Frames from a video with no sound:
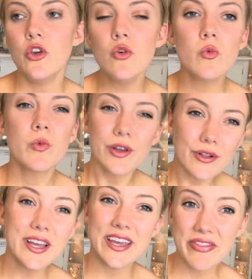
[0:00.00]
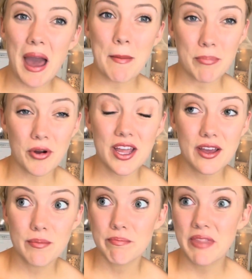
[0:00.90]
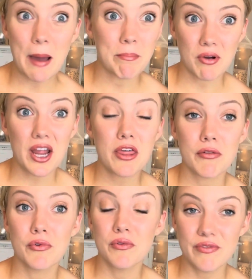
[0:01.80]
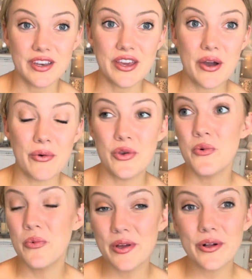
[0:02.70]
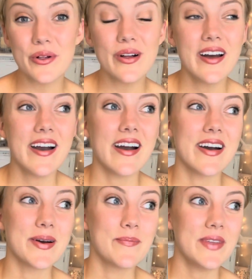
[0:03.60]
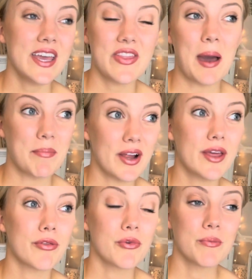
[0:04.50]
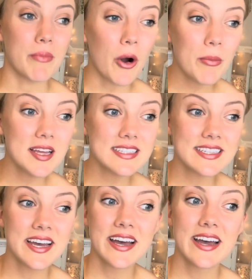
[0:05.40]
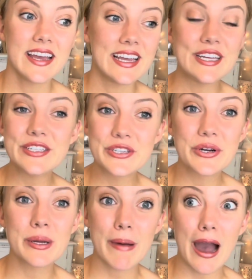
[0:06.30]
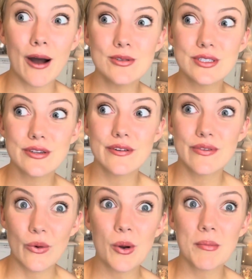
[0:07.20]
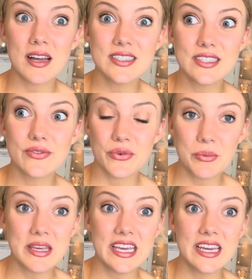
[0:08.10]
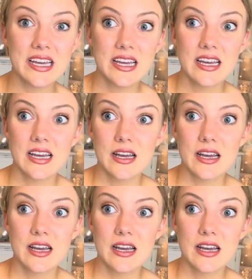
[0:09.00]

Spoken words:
You will hit that breakthrough video. You will hit that breakthrough moment. It took about 4 months for me